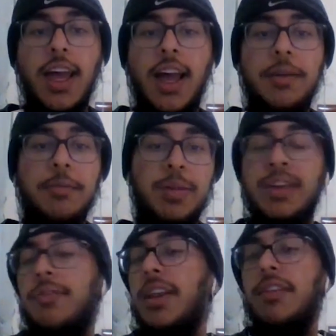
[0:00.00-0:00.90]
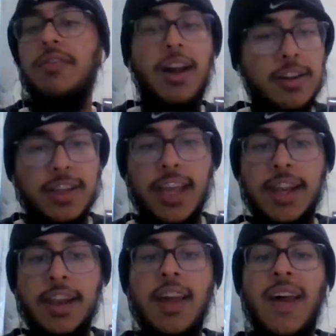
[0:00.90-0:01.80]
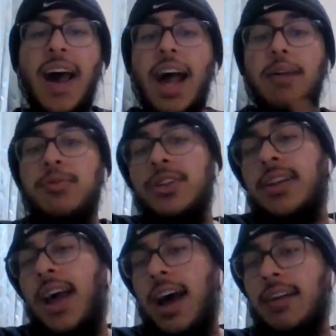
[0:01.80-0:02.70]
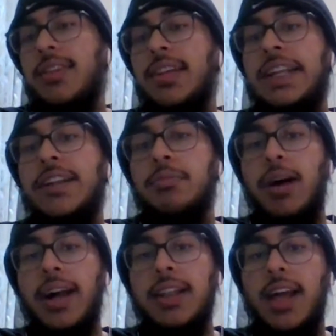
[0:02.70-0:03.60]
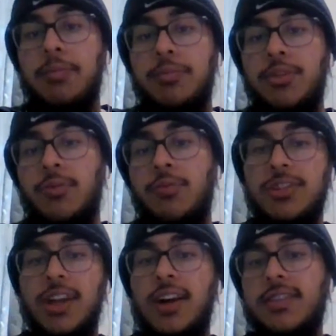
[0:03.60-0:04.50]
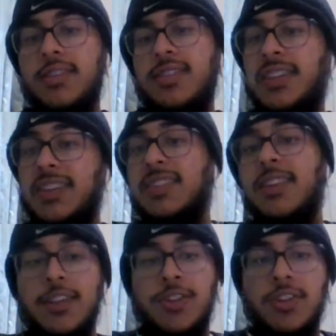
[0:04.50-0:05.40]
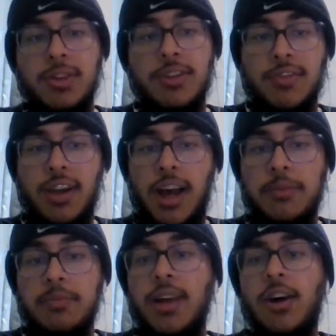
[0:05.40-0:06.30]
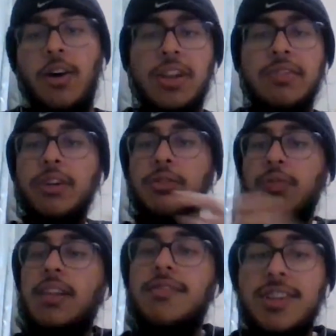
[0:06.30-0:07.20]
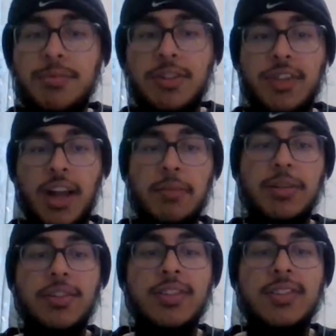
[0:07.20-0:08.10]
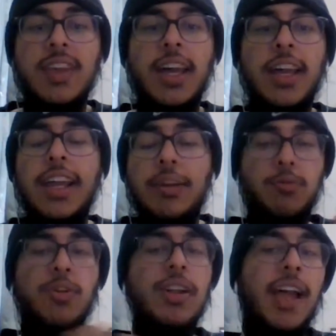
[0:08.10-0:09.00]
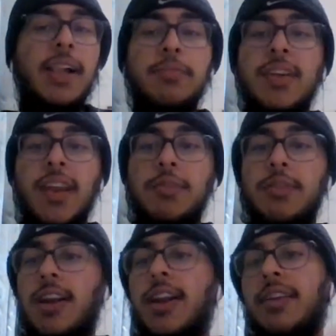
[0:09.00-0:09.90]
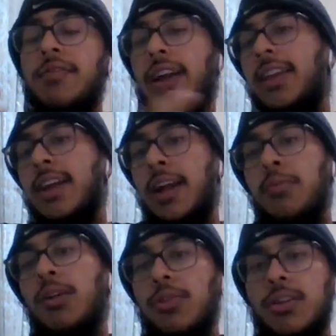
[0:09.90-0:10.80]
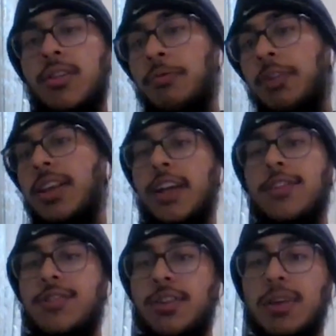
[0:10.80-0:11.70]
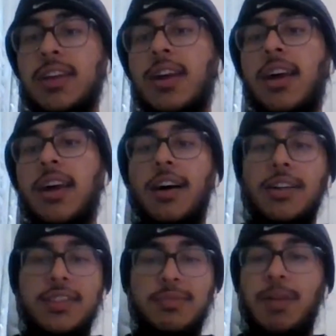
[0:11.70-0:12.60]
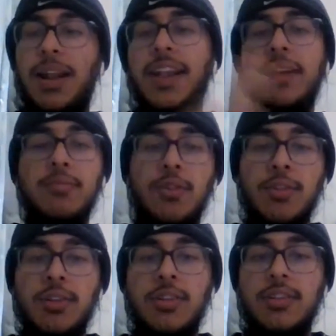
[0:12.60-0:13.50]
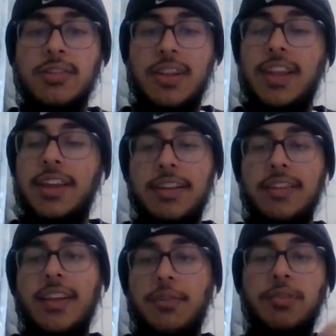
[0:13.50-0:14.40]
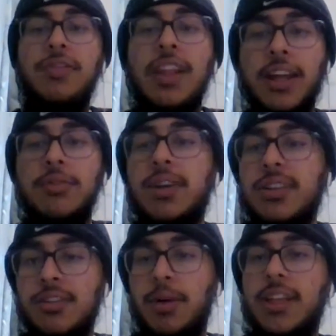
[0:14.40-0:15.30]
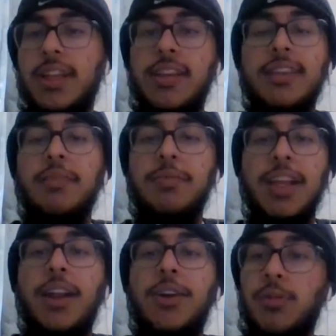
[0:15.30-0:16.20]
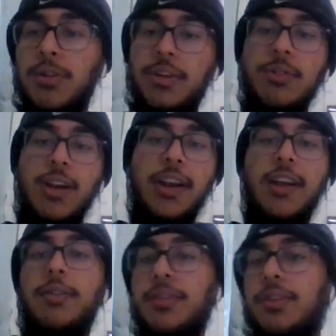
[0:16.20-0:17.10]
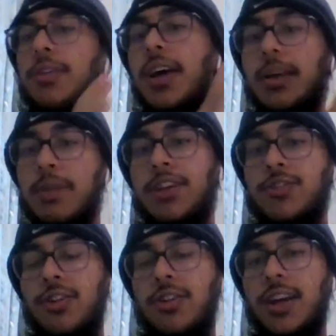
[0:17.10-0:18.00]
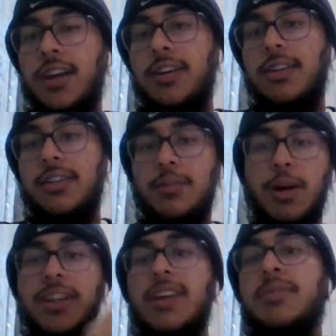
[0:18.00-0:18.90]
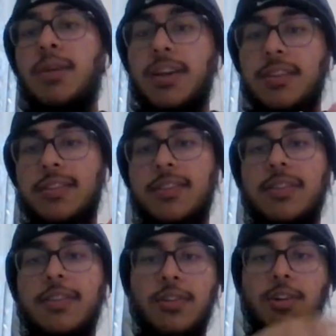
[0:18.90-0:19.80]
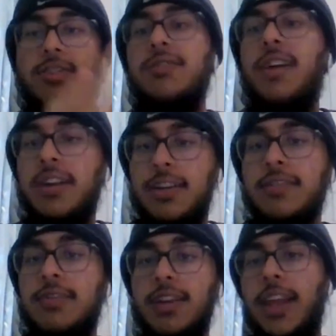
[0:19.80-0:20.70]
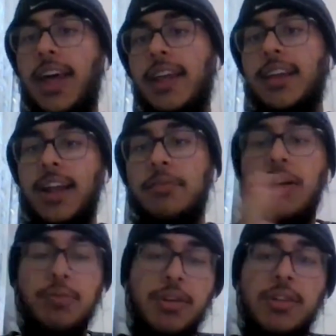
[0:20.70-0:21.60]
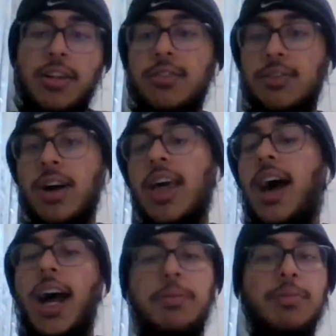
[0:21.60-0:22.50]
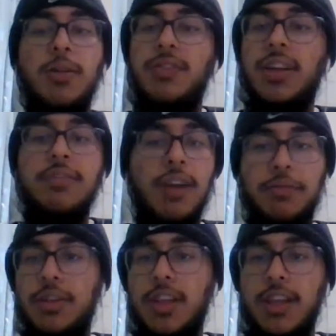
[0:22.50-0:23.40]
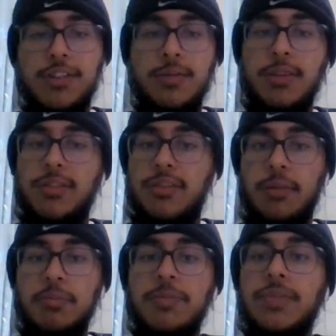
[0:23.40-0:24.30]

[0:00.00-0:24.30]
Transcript: And being very frank again, I wouldn't have the need to buy a laptop which has 16 GB of RAM or even 12 GB of RAM because it won't help me in any way, right? If I can get my work done with 8 GB, spending more, just like it would feel like a waste of money. And that's something I don't want to do, right? I want to make sure that the money I spend is cost effective and I can get my work done. So I'd be perfectly fine with 8 GB of RAM.